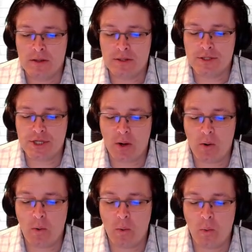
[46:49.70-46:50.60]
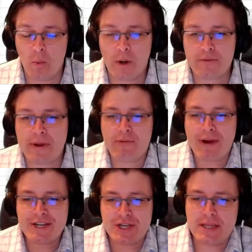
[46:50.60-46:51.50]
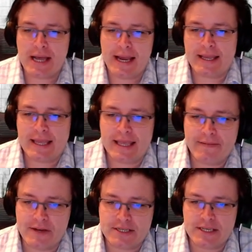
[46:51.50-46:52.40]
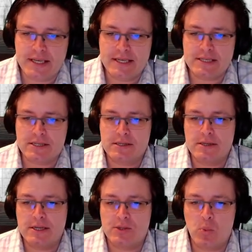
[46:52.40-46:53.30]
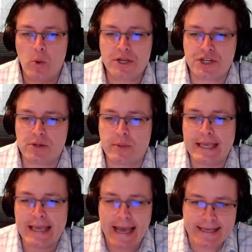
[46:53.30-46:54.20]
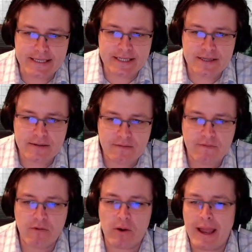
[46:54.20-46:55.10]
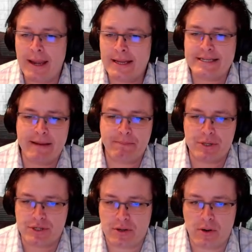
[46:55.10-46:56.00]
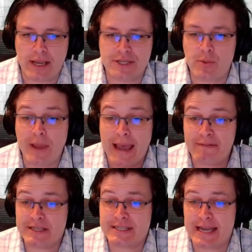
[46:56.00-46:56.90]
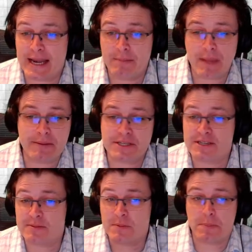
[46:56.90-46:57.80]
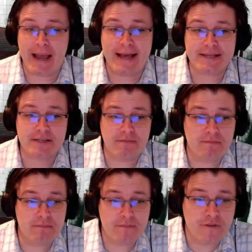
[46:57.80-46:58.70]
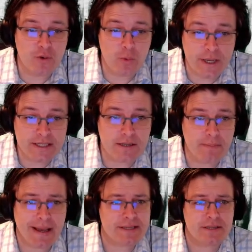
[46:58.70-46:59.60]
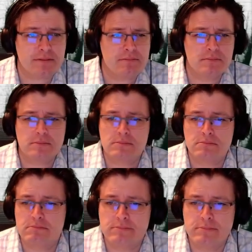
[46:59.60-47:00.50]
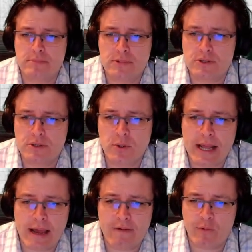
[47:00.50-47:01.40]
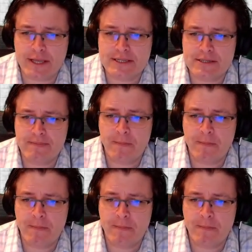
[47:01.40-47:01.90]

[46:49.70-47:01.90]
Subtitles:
So what a regression line can give us is what should we guess for any temperature? Okay, so we have this data. Maybe this is the past few weeks, the past 2.5 weeks.